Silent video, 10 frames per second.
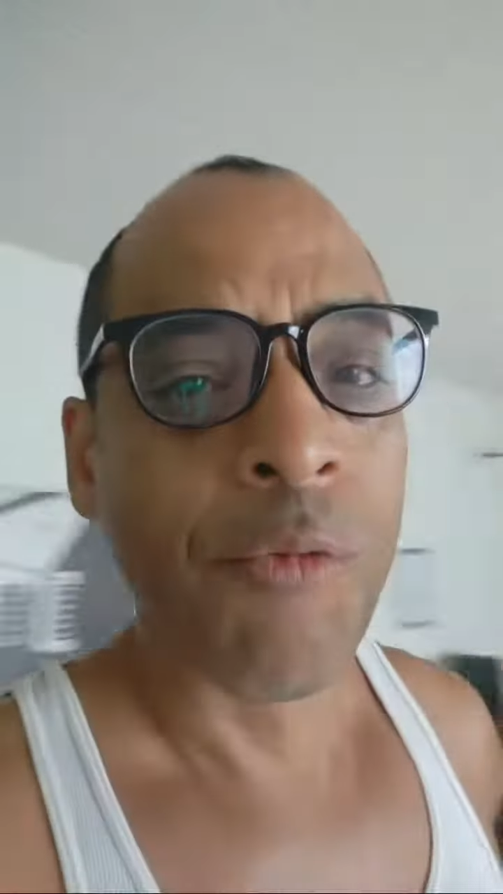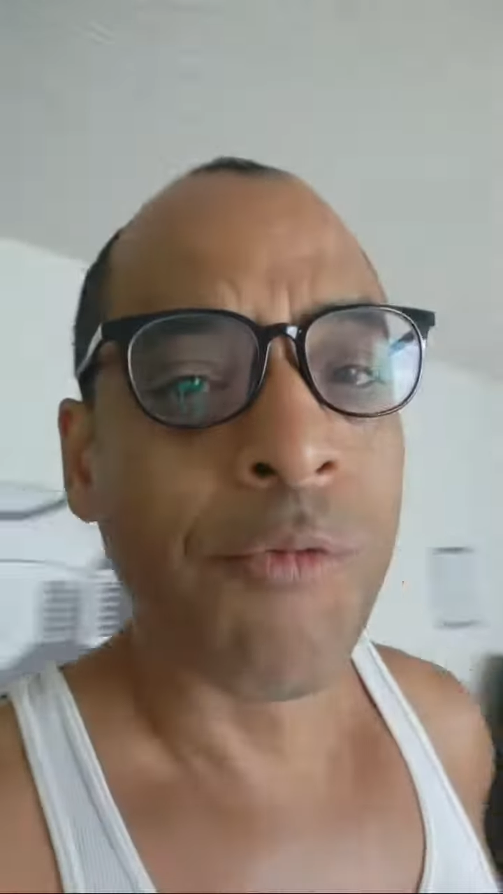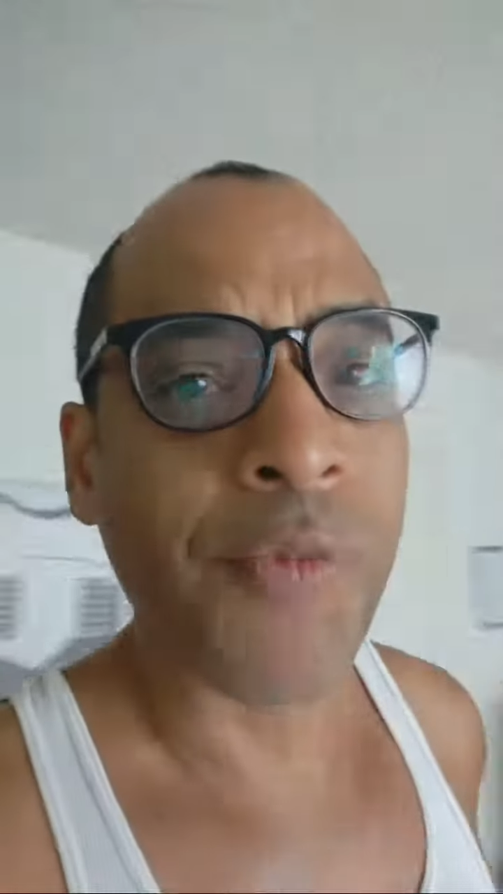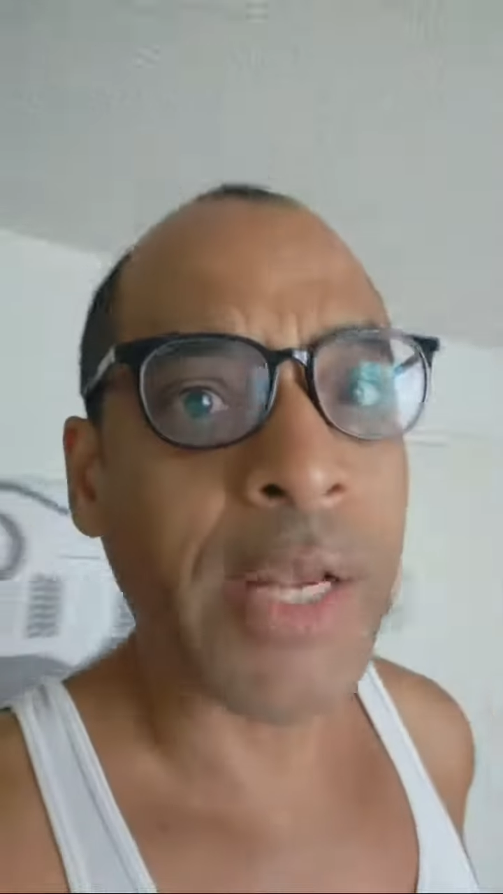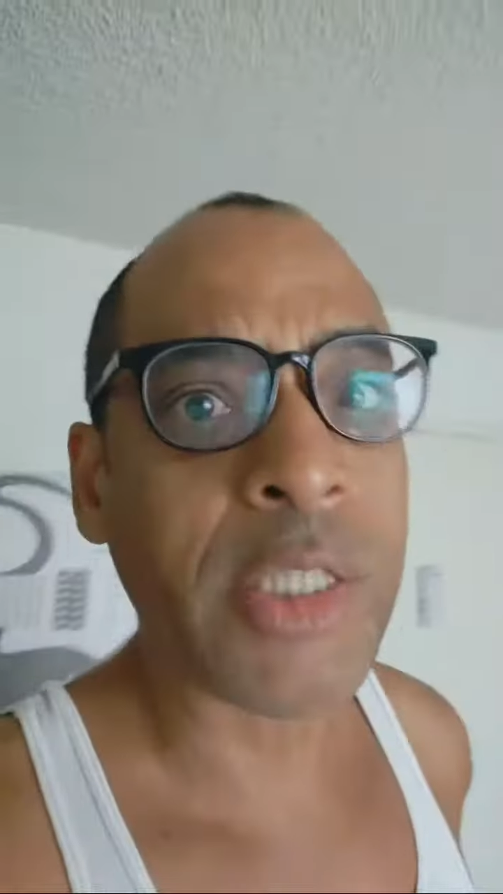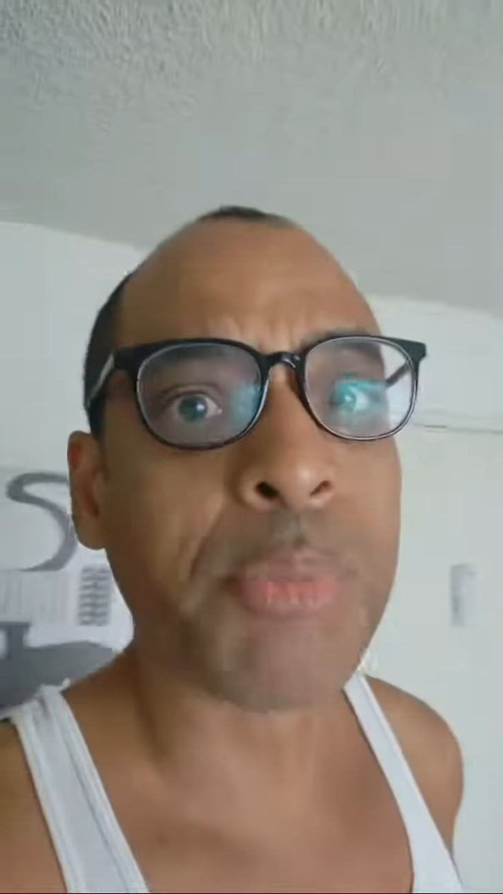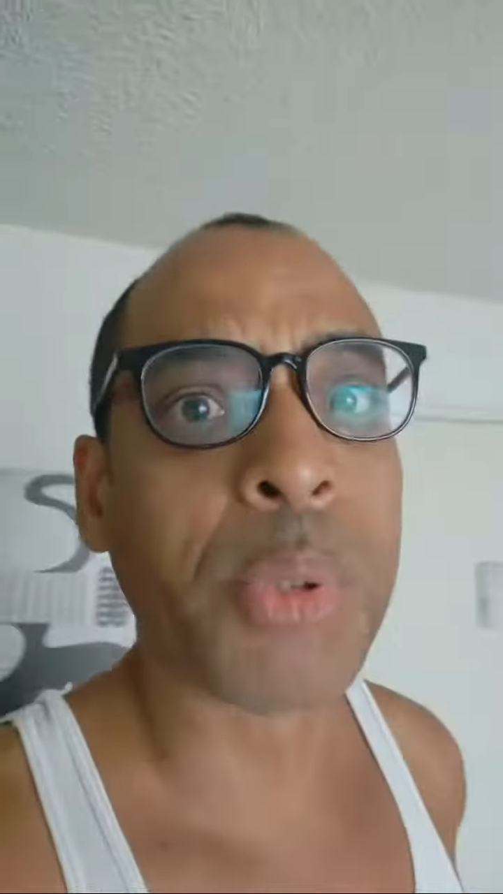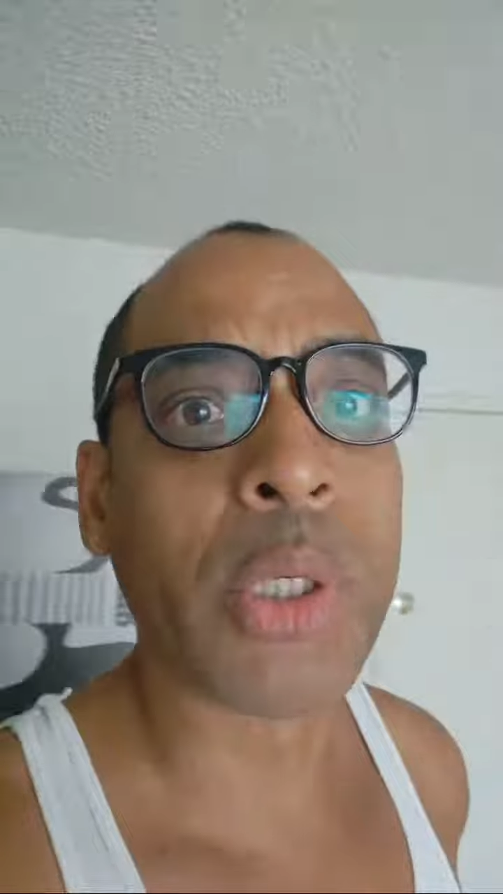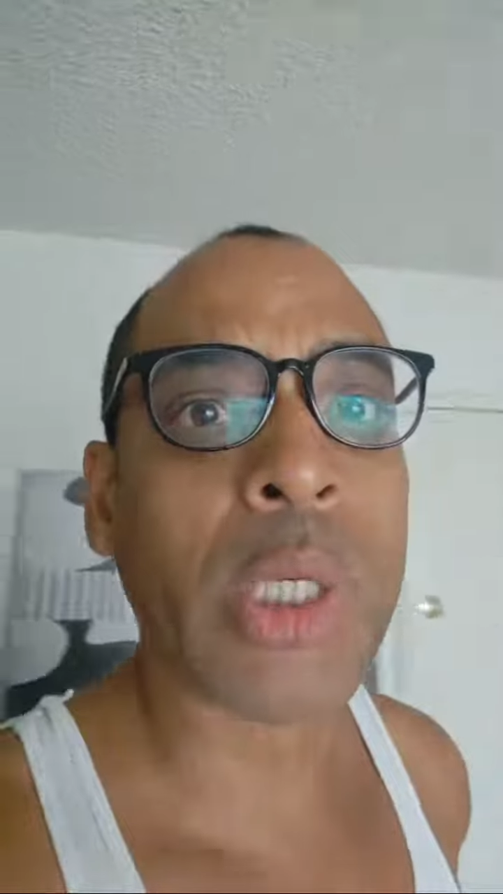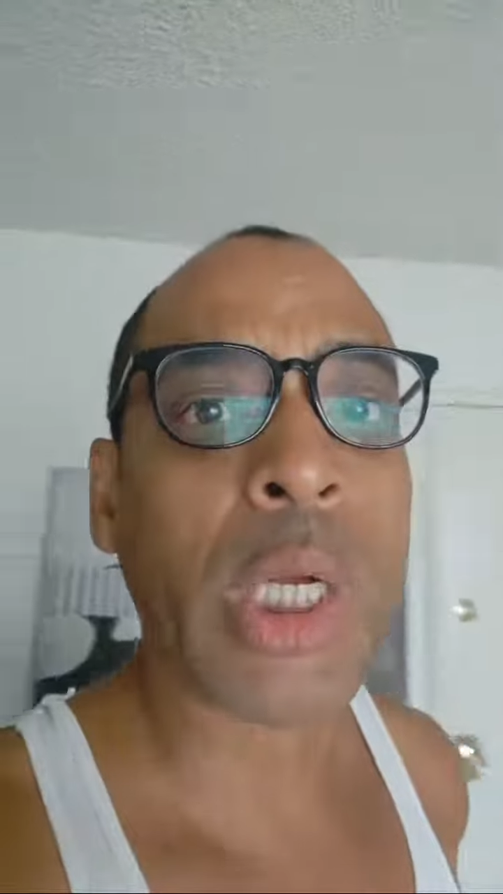
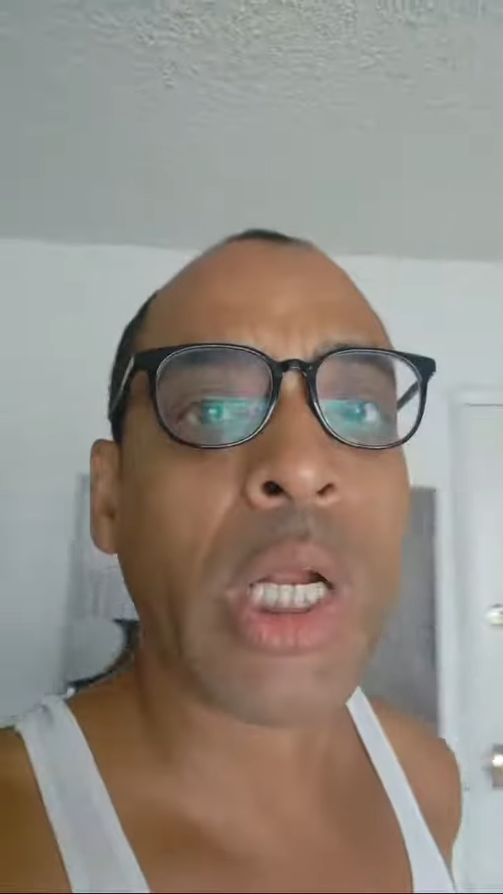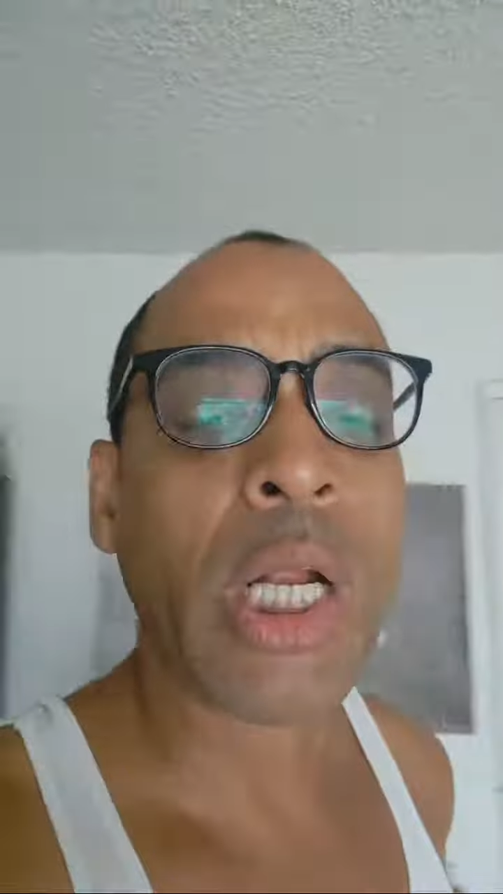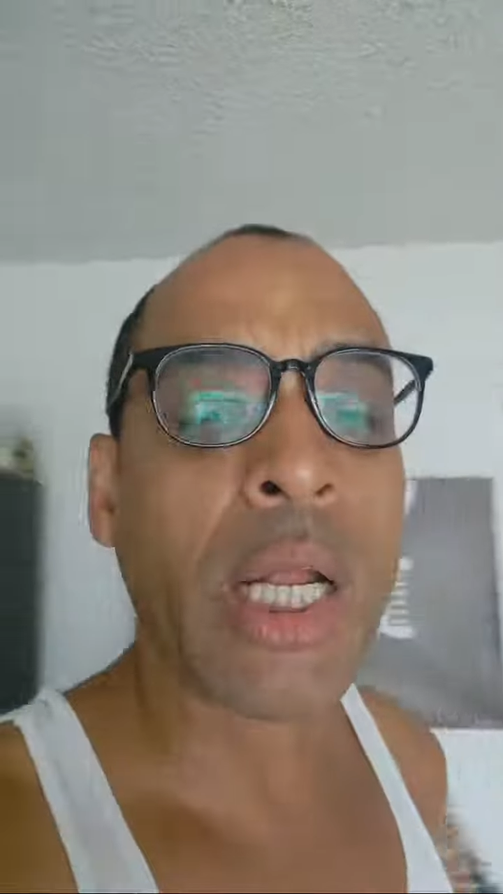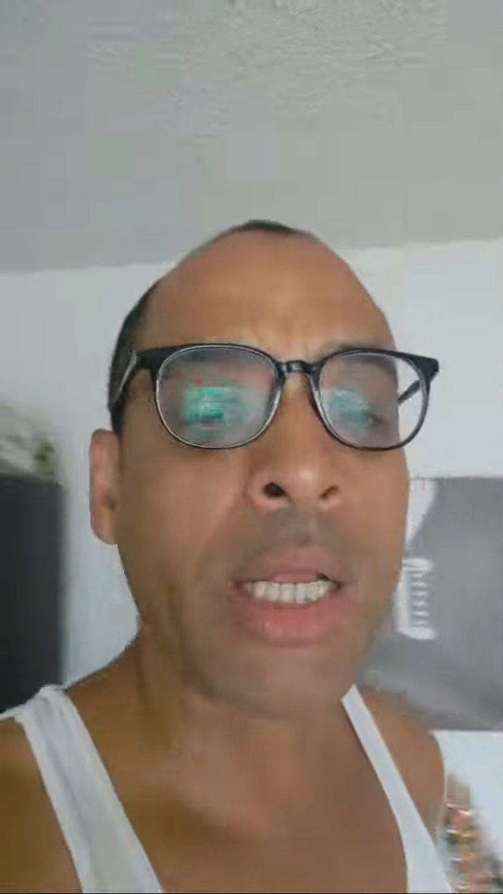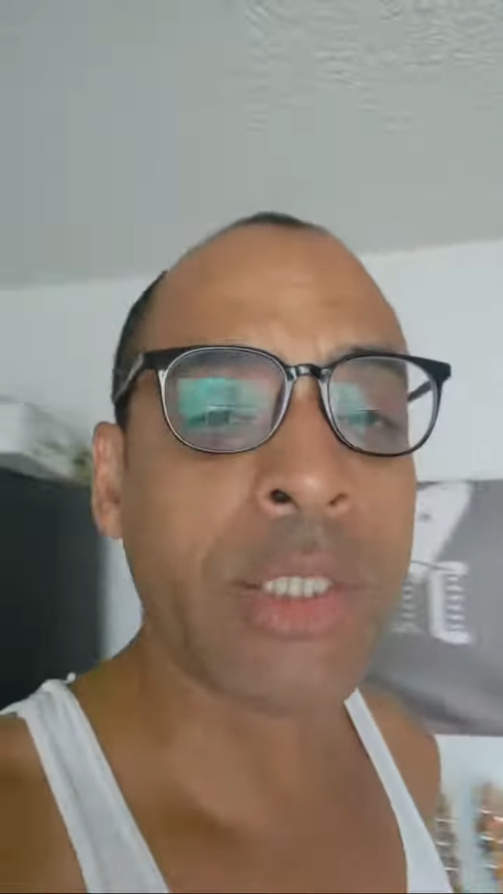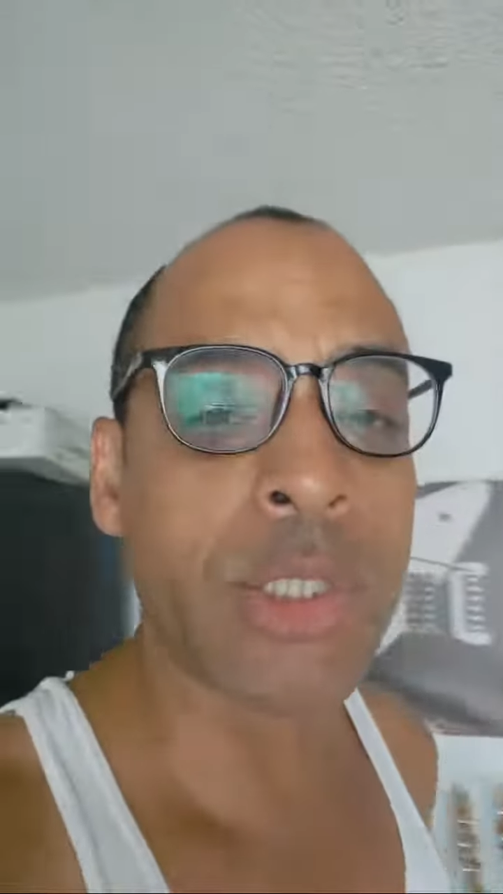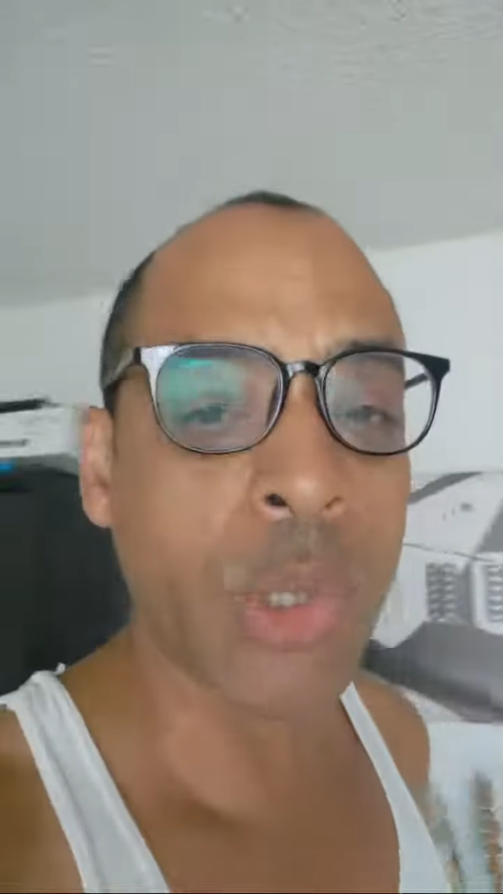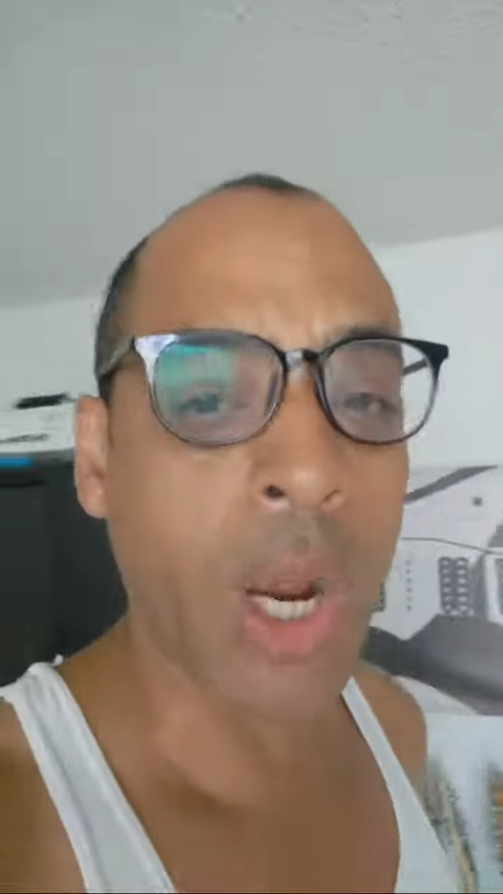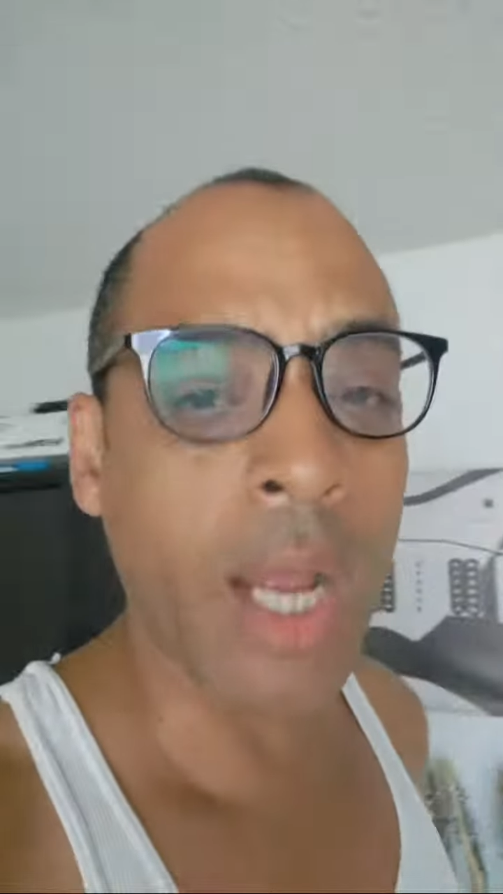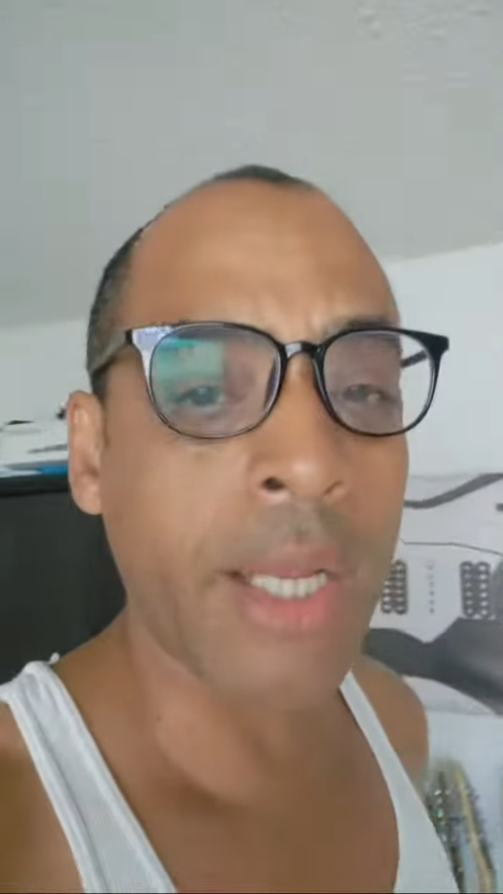Facebook is
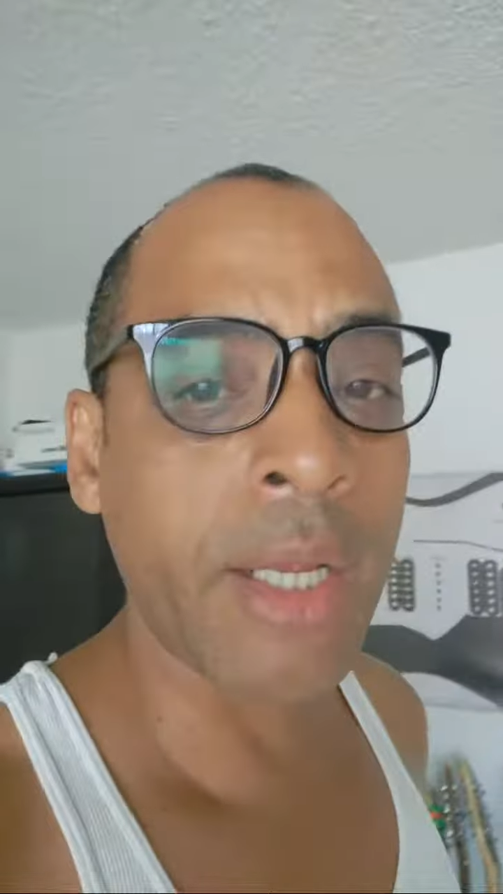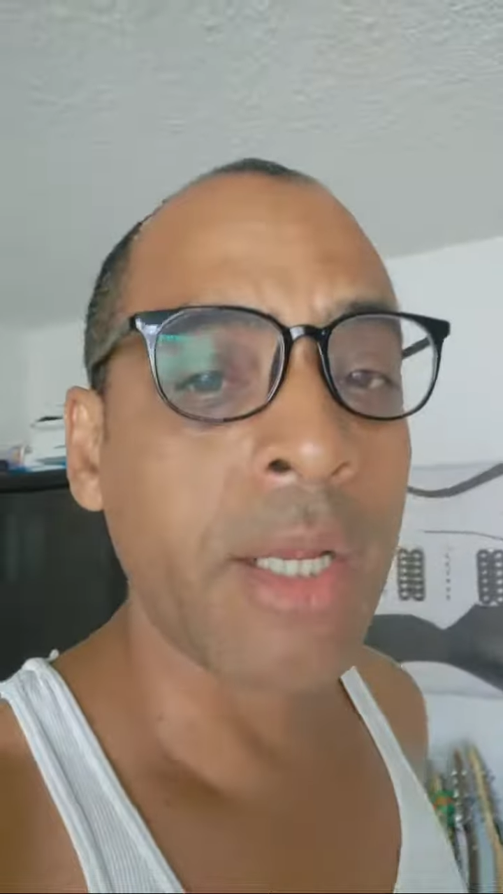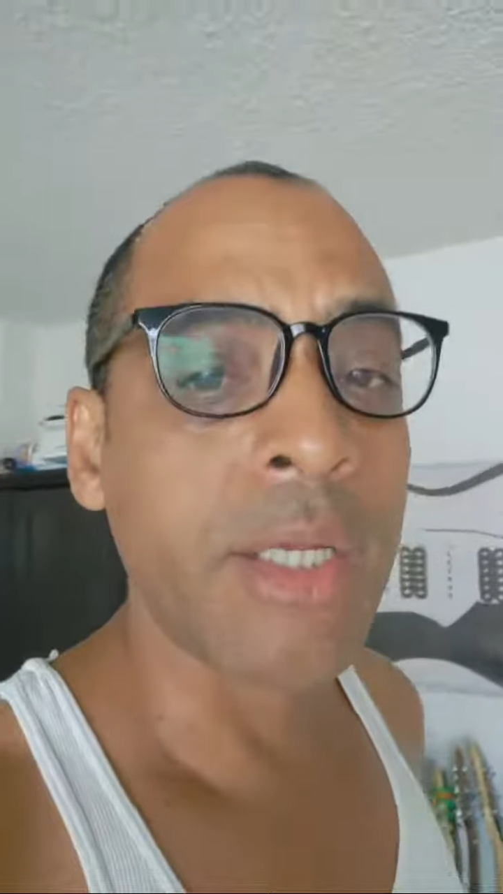trying